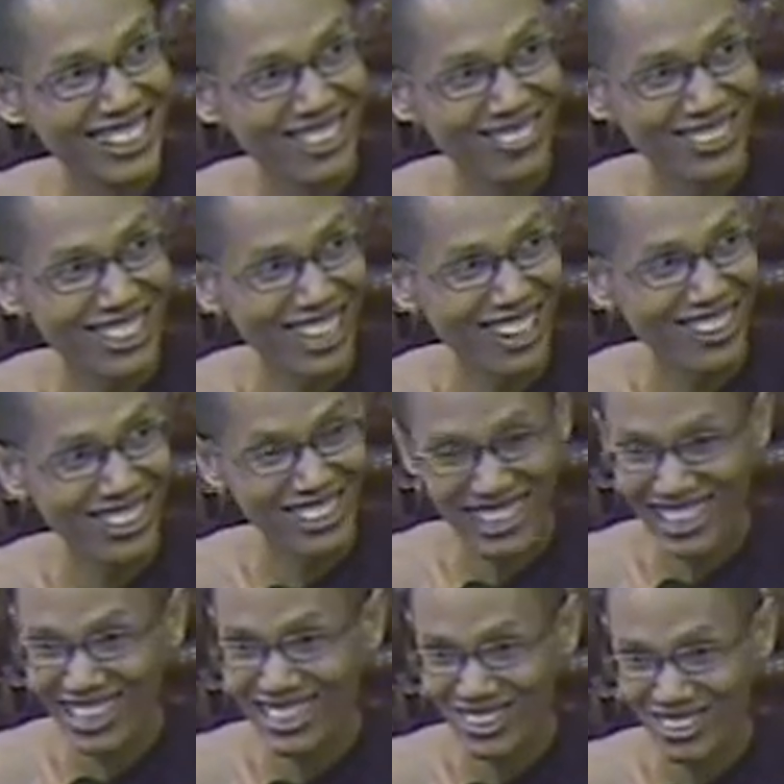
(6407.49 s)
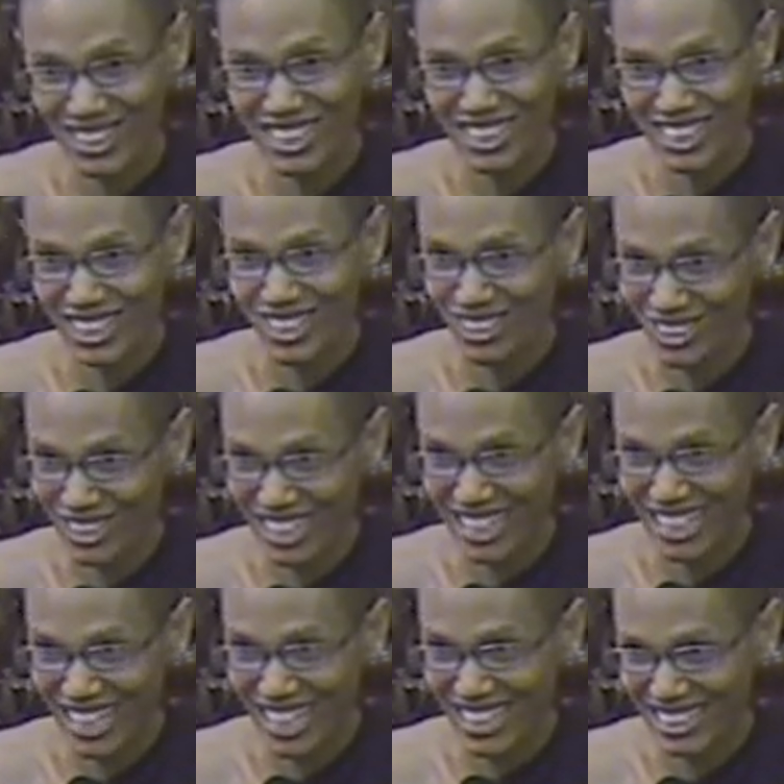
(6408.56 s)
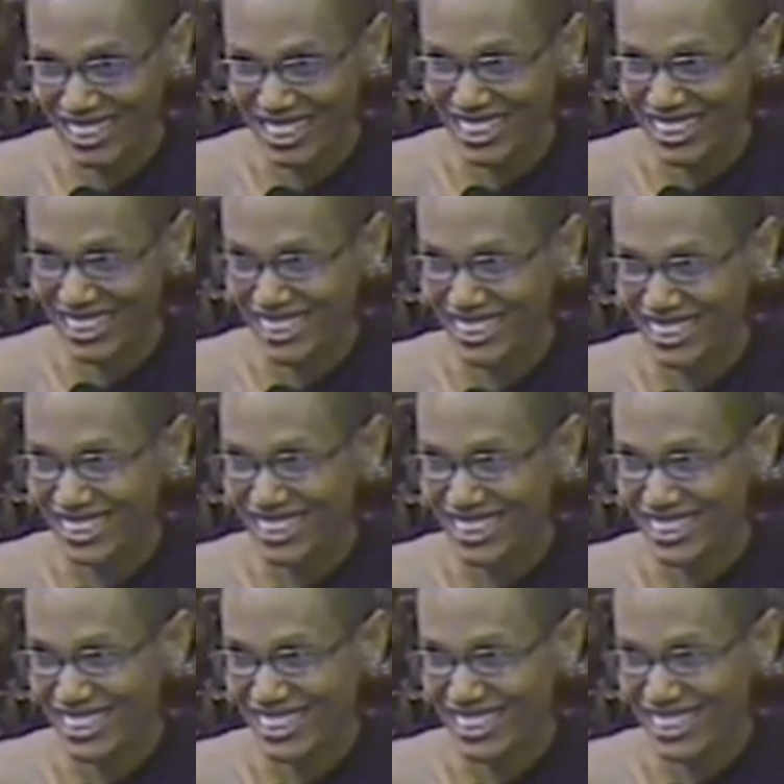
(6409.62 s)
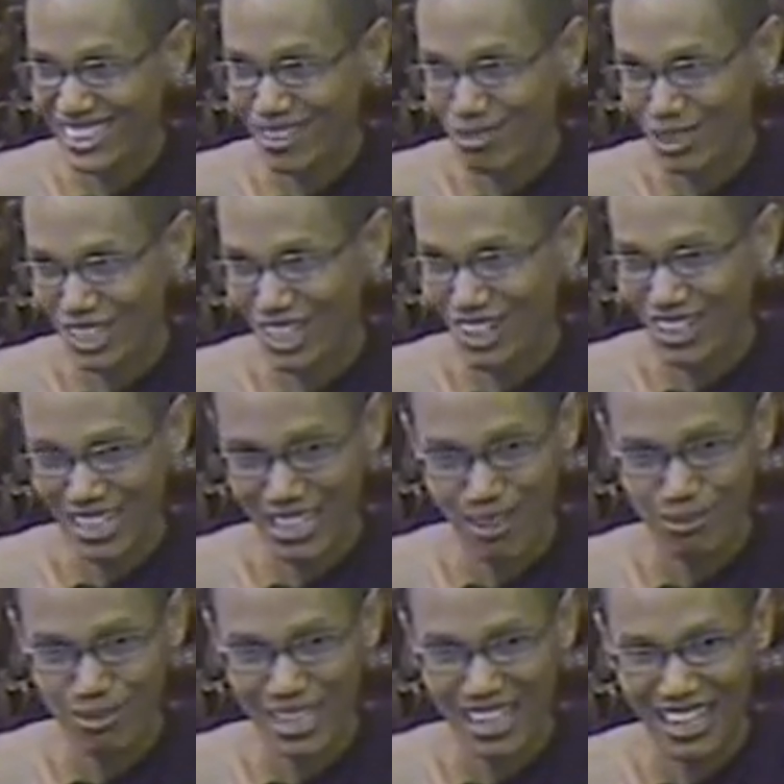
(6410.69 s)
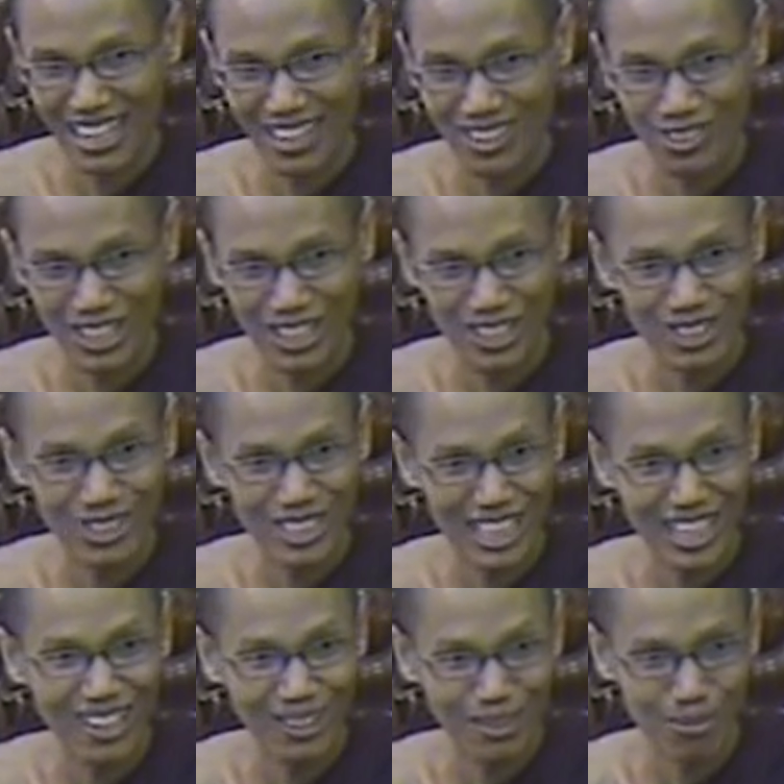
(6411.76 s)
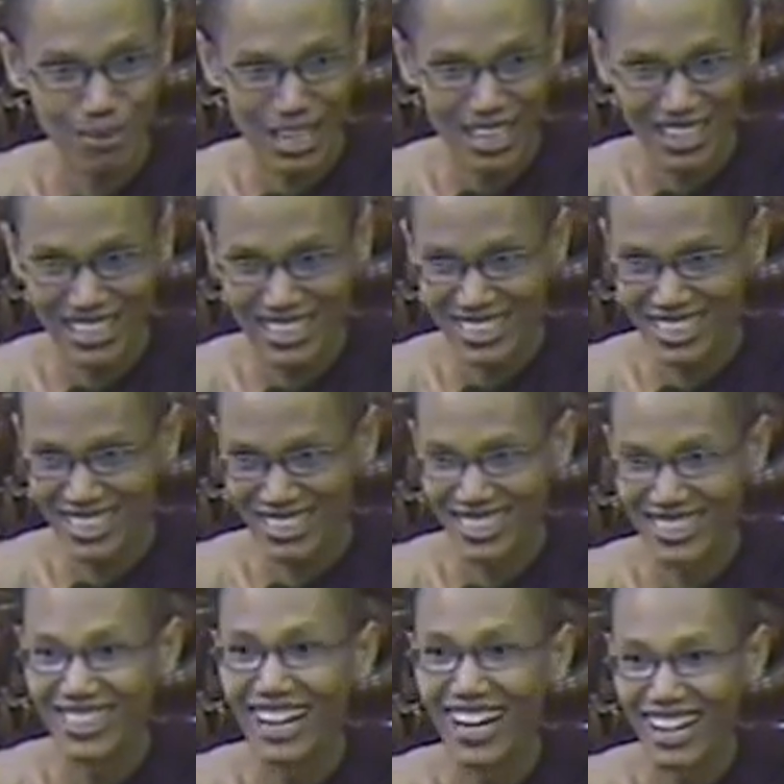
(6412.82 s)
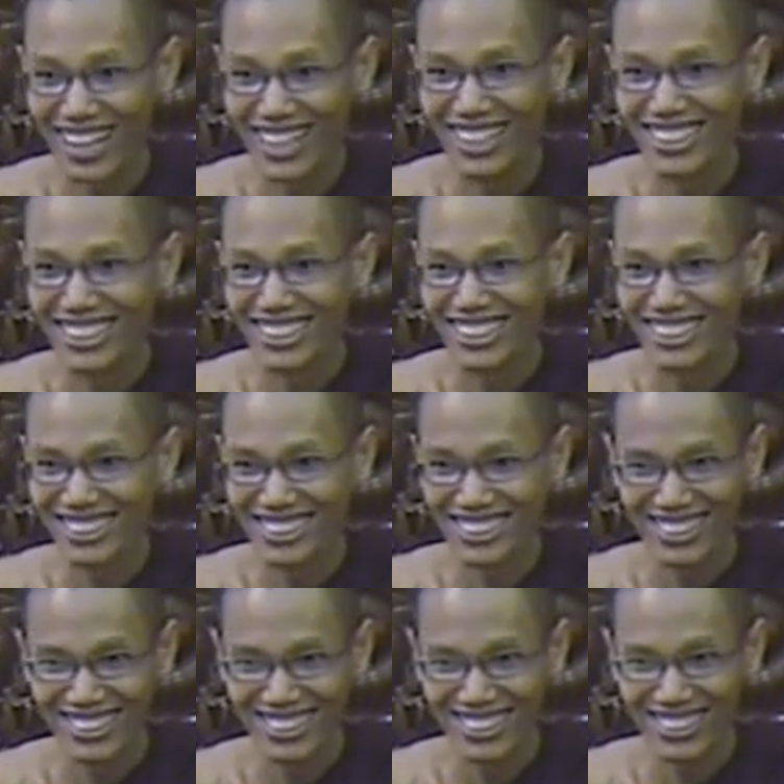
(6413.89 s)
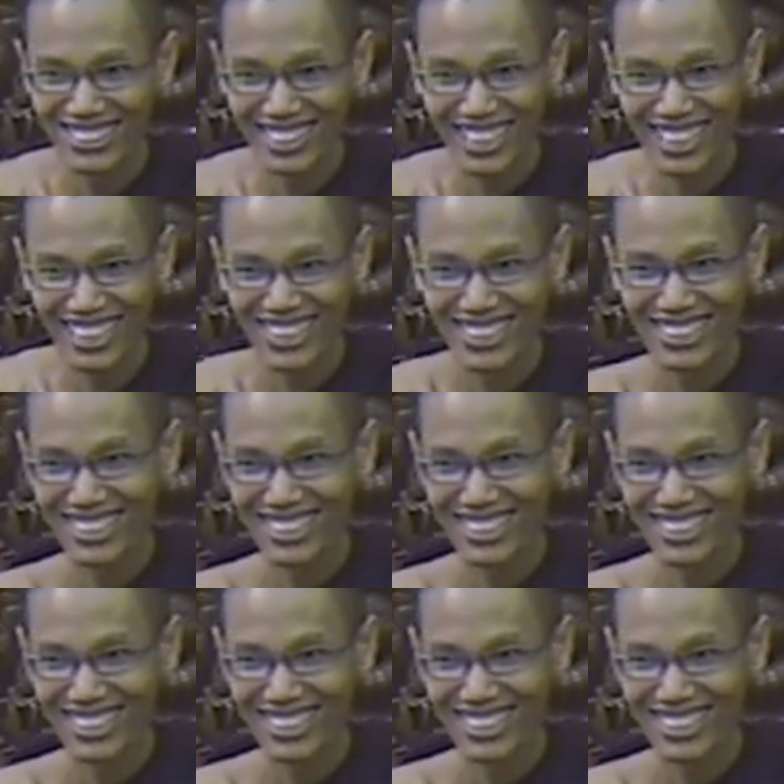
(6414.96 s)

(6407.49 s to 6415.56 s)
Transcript: If there is any question, you can ask. If no help, uh, we are do sharing merits. Huh? Okay.